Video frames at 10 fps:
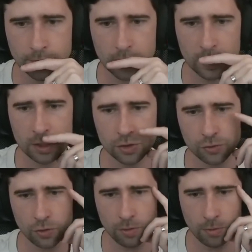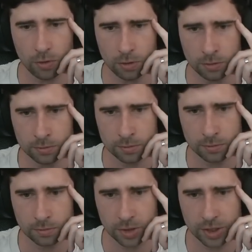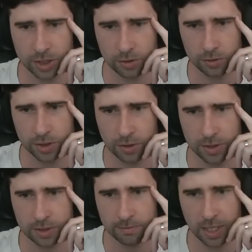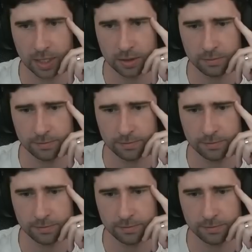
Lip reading: We can draw more, which also isn't bad.